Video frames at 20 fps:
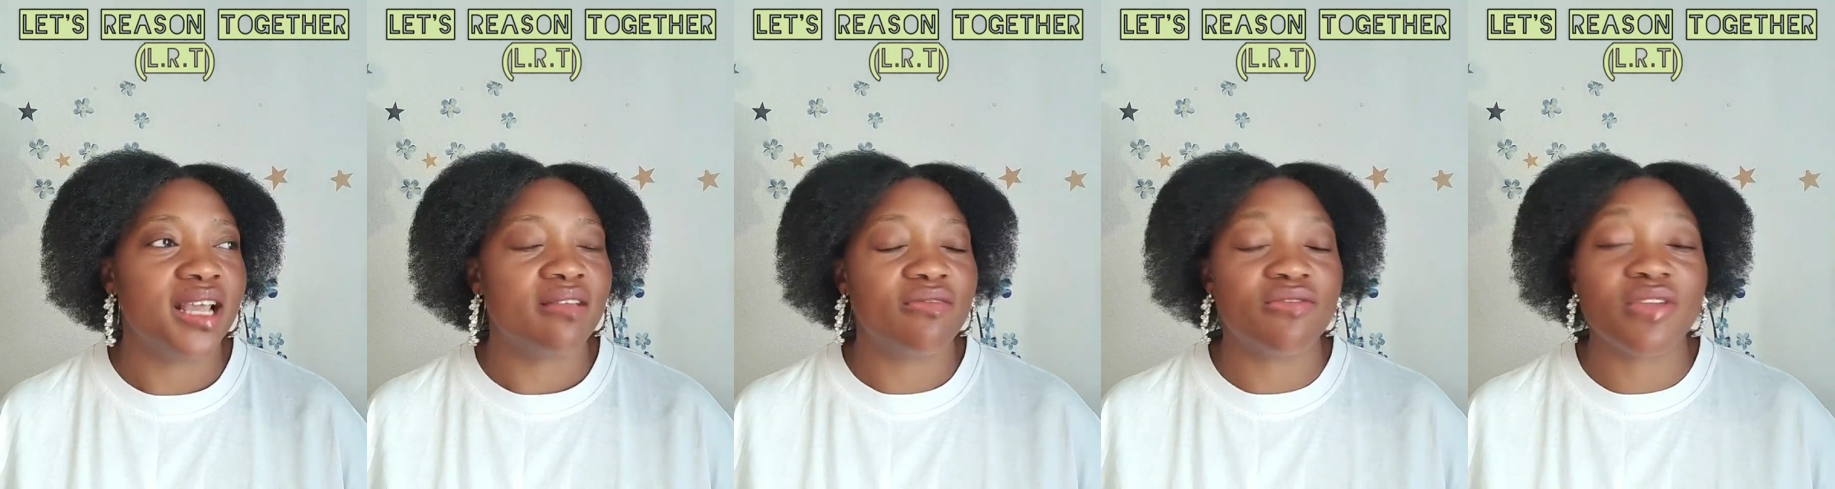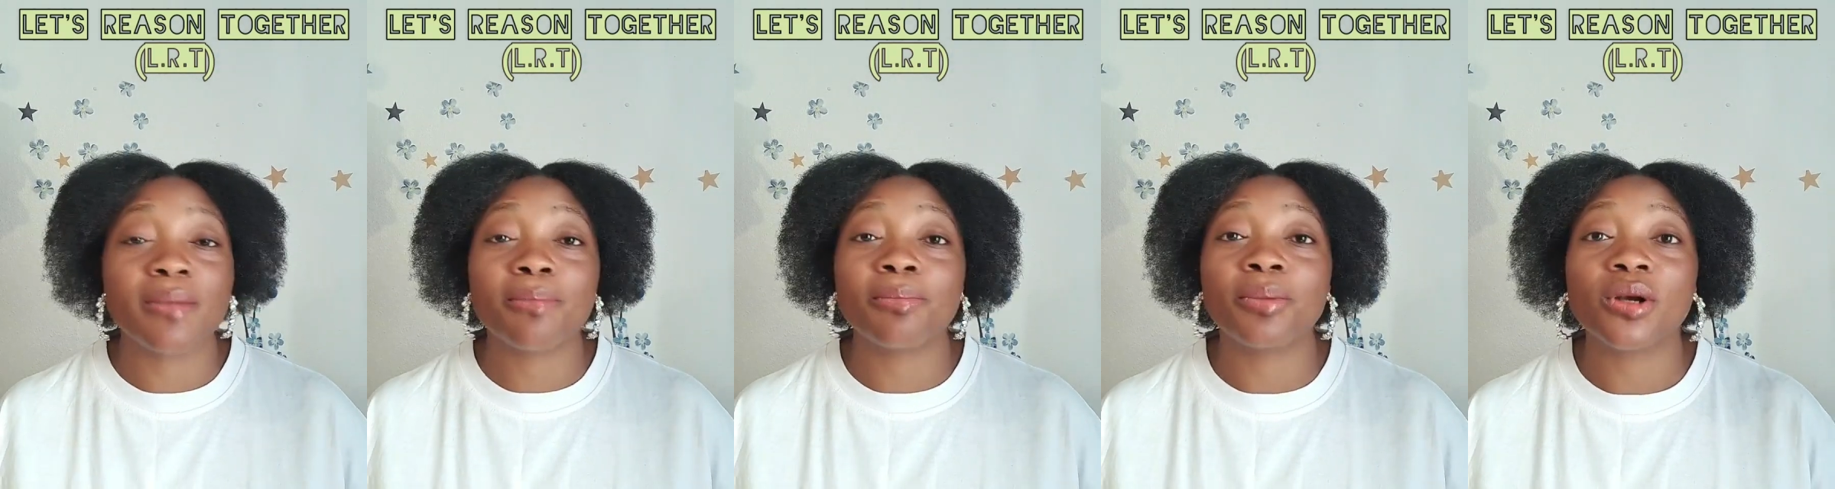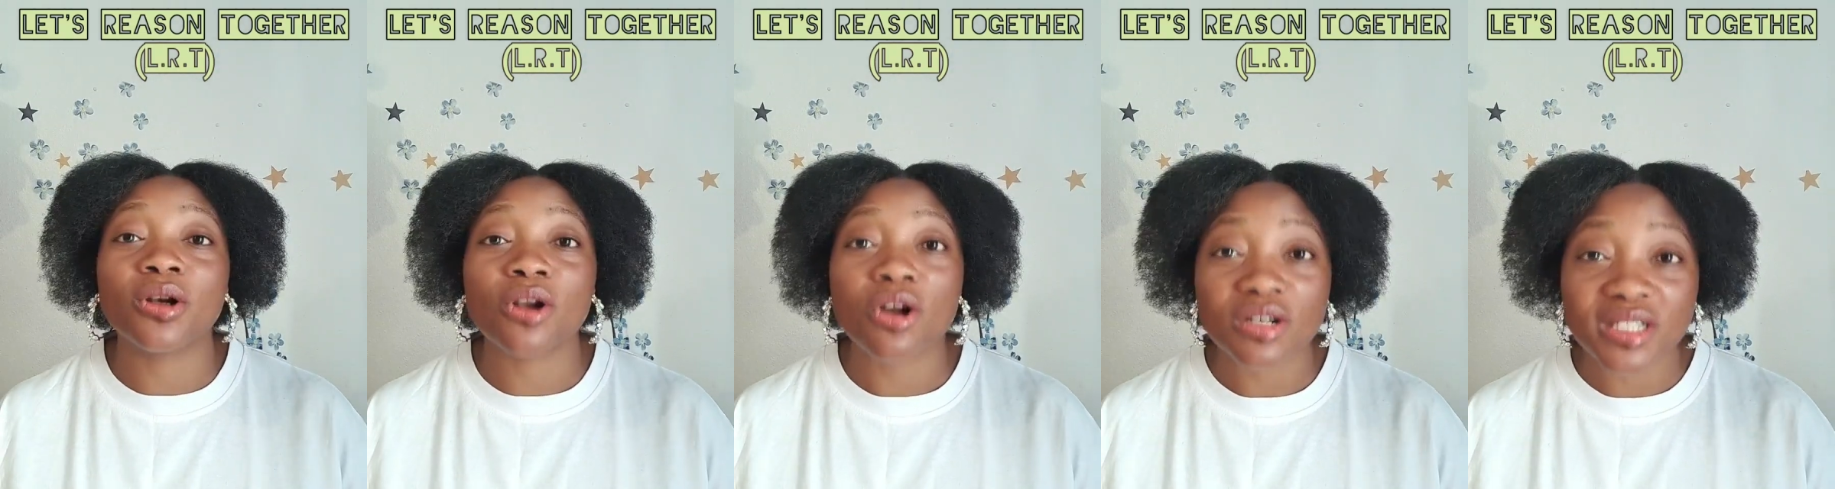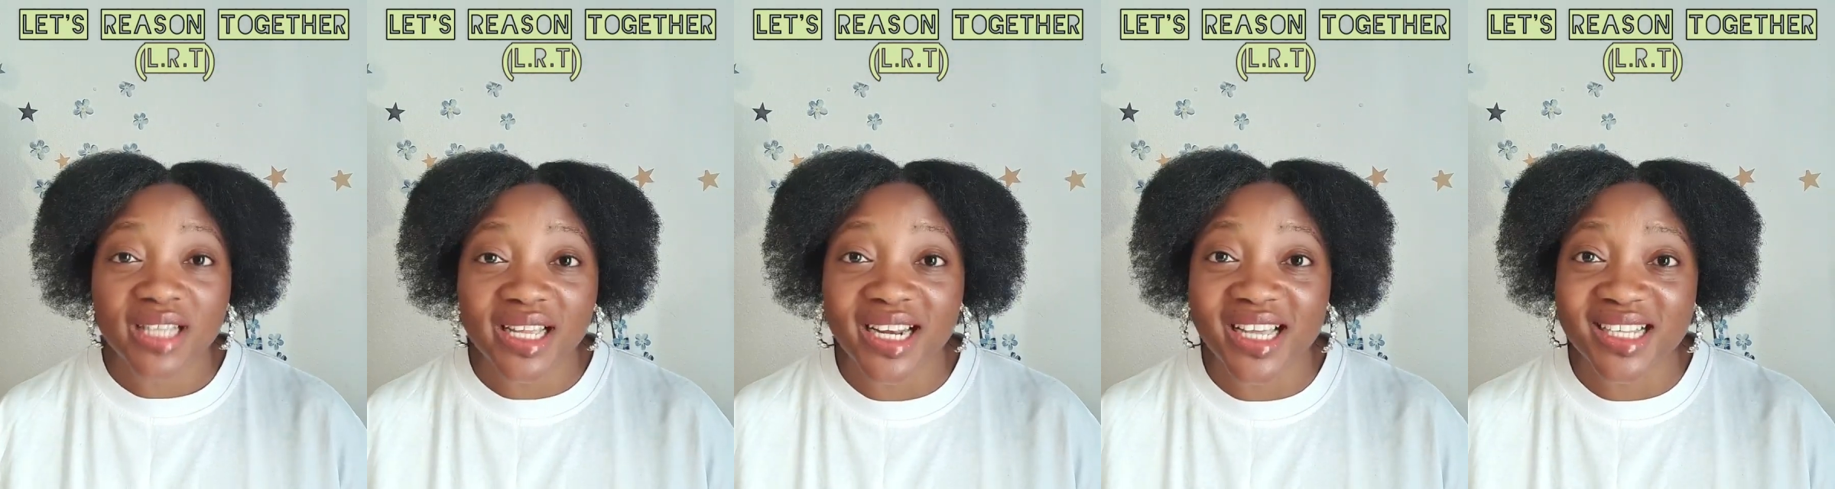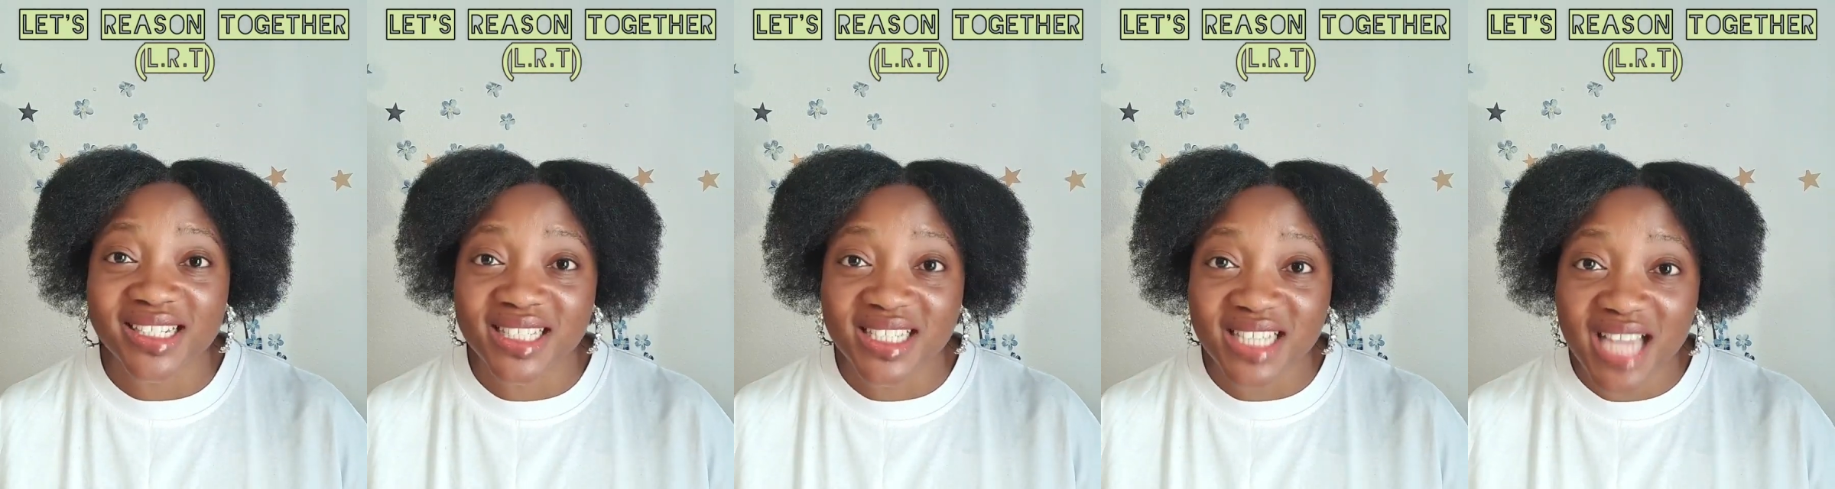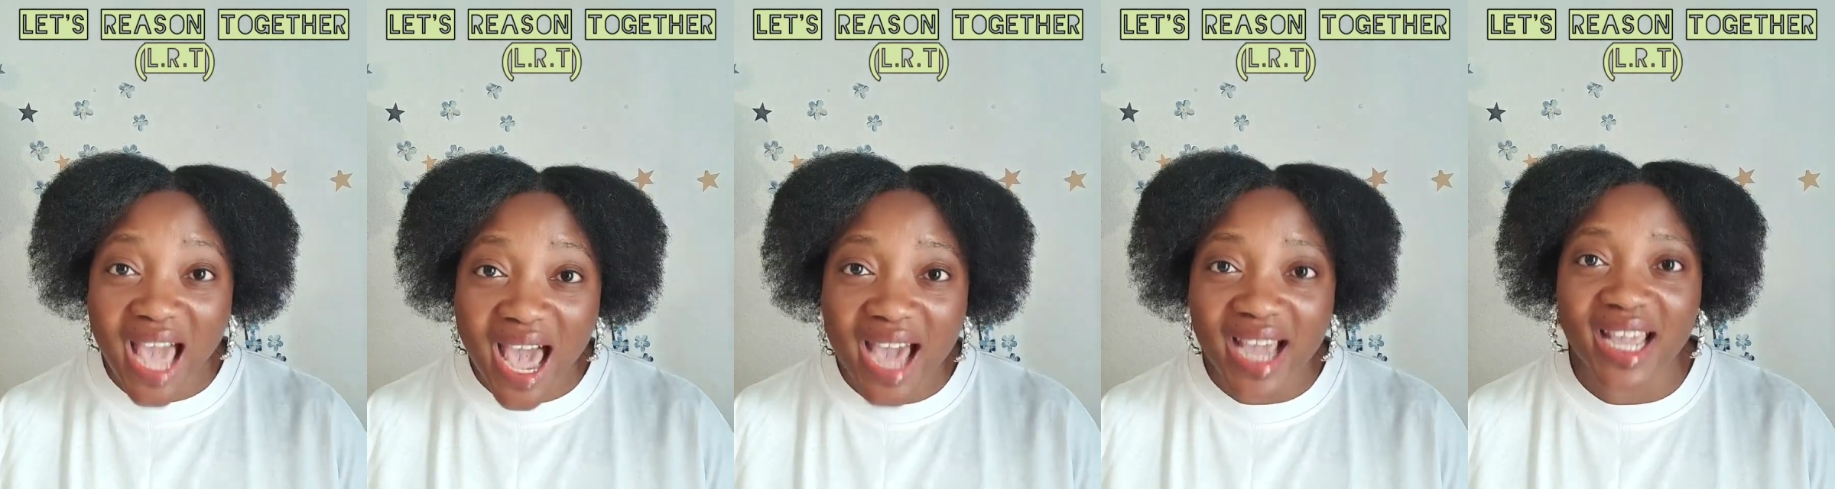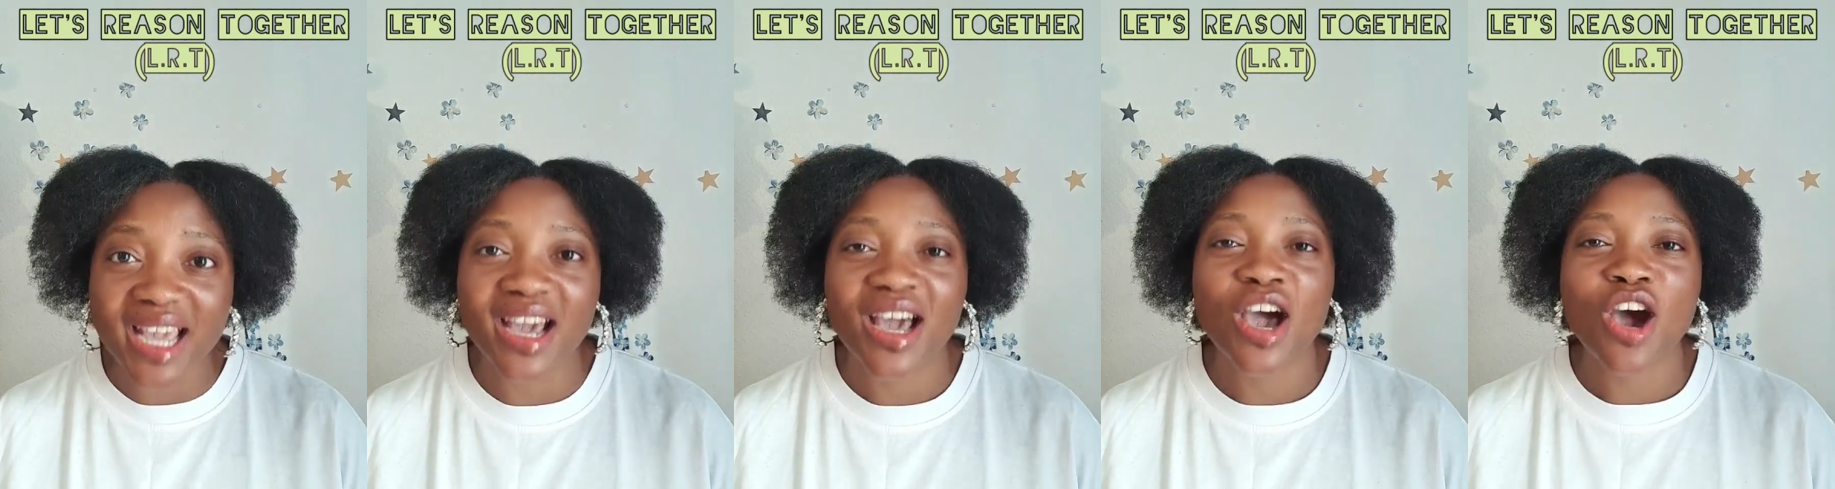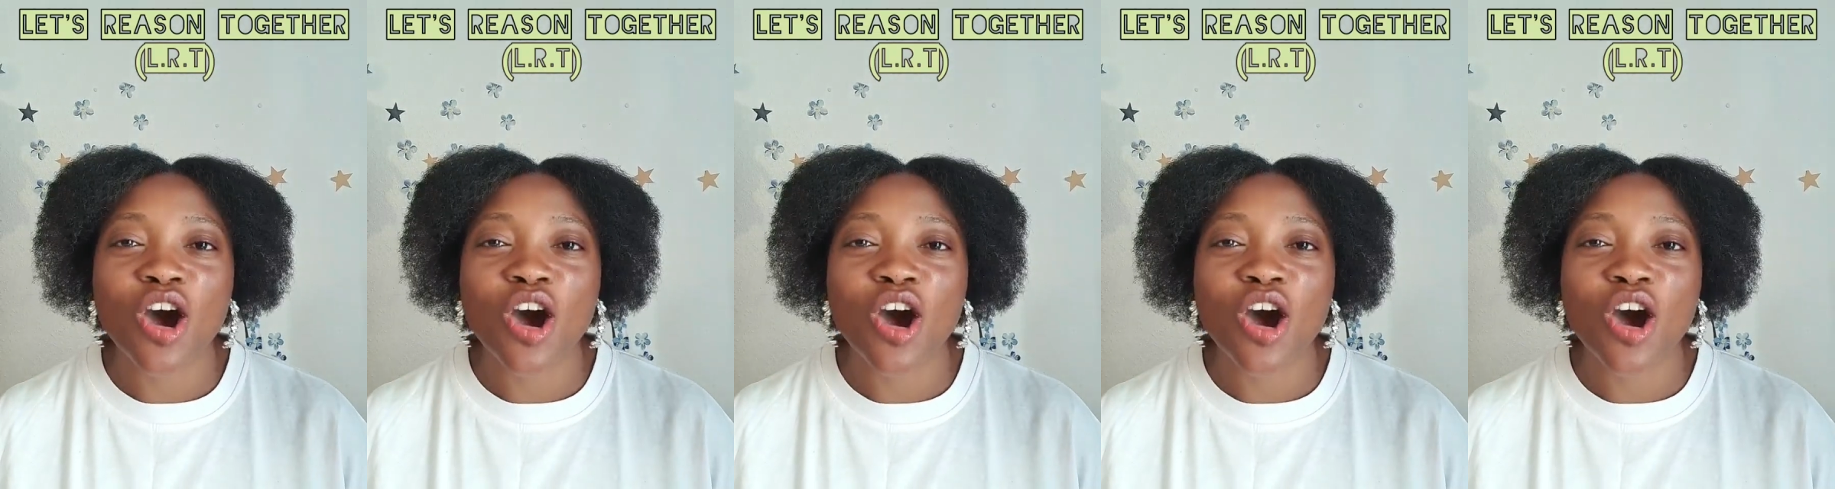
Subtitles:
they plot an attack